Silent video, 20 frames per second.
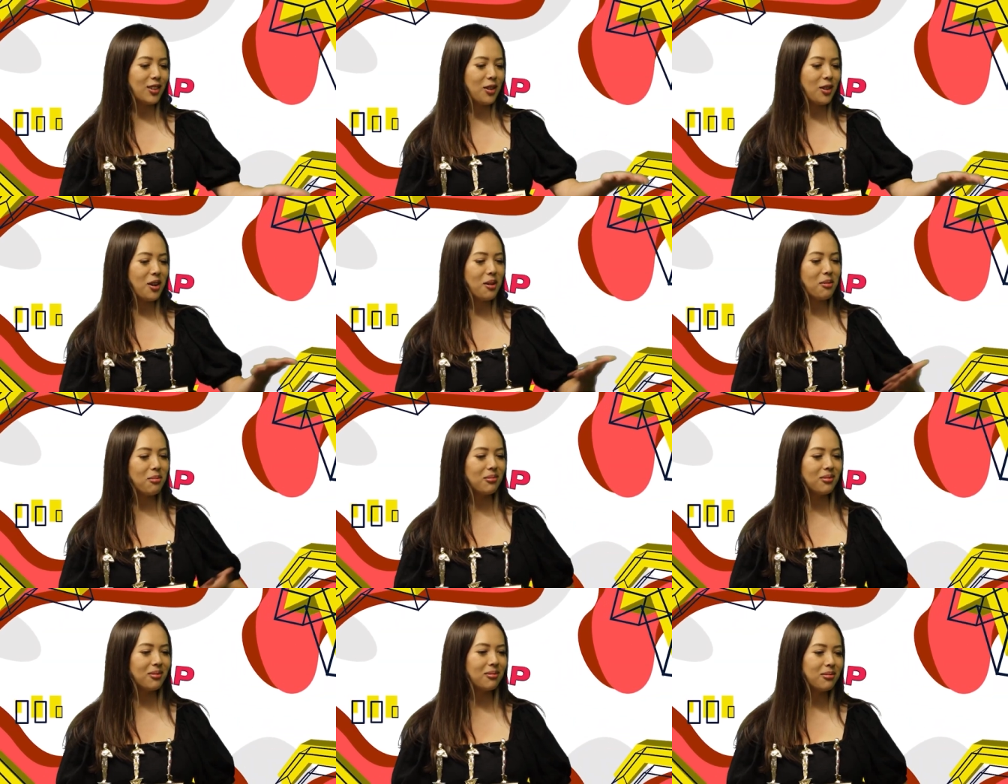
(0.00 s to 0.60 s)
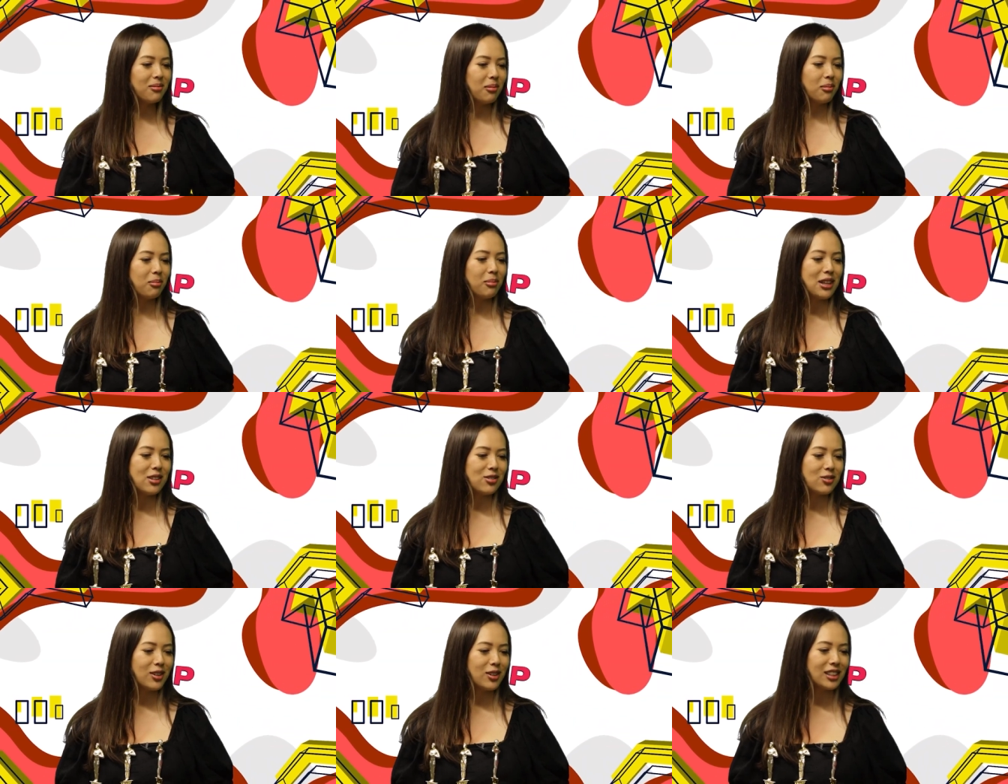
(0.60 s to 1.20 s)
on your
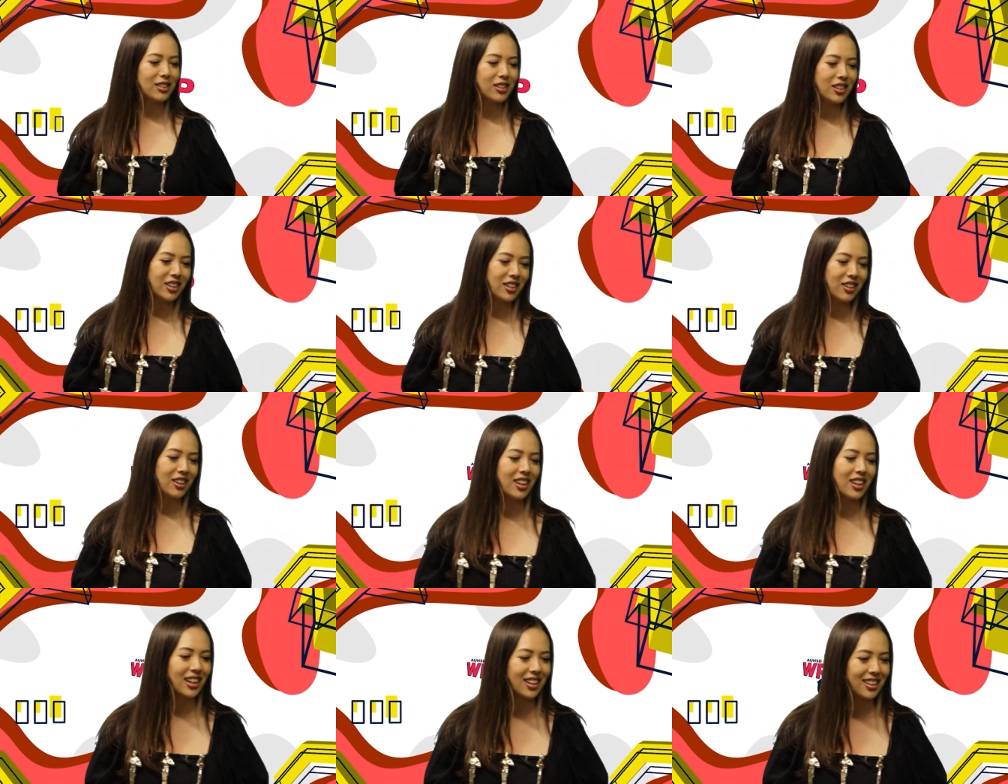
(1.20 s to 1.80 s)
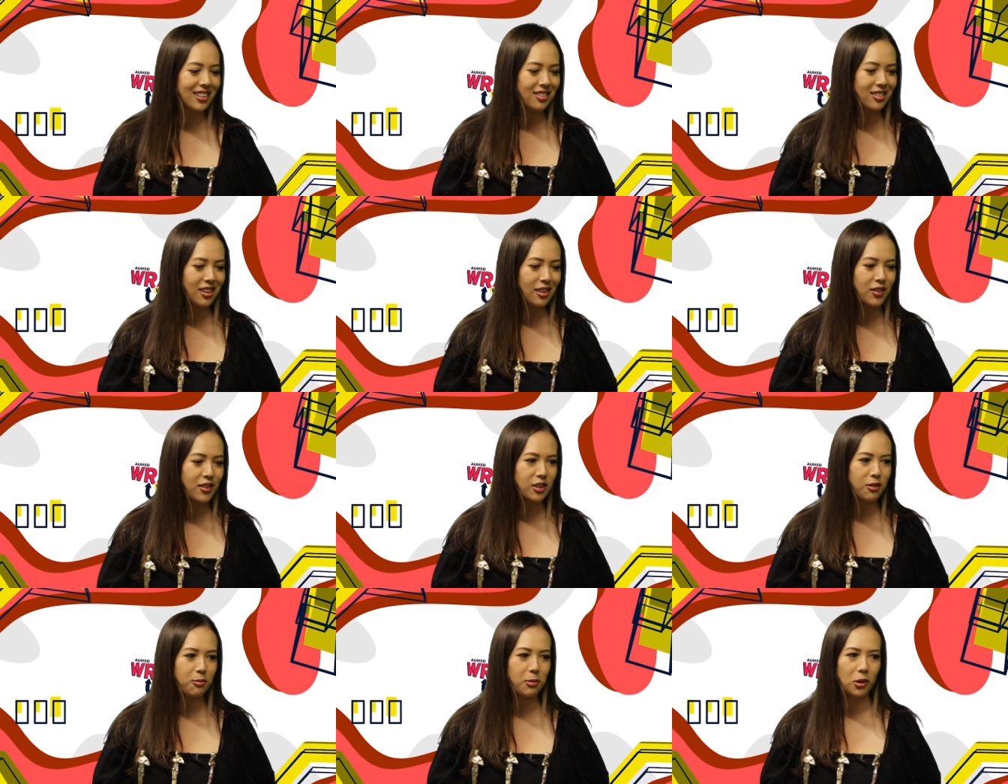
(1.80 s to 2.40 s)
best director. You're yeah. like
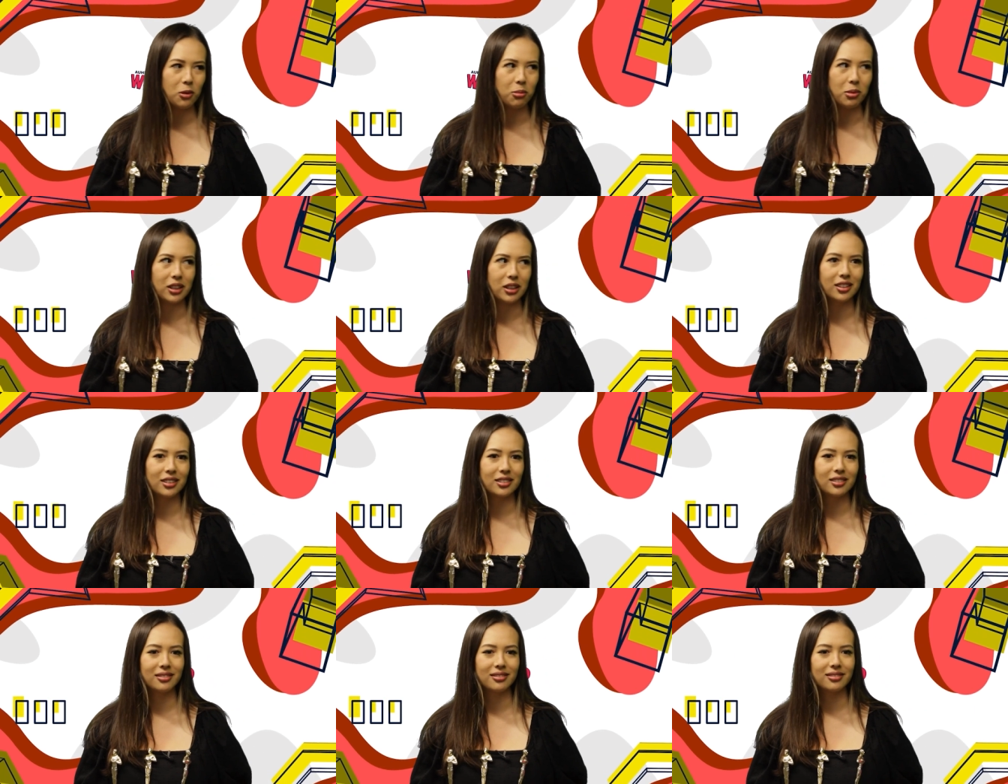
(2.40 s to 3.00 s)
Steven Spielberg.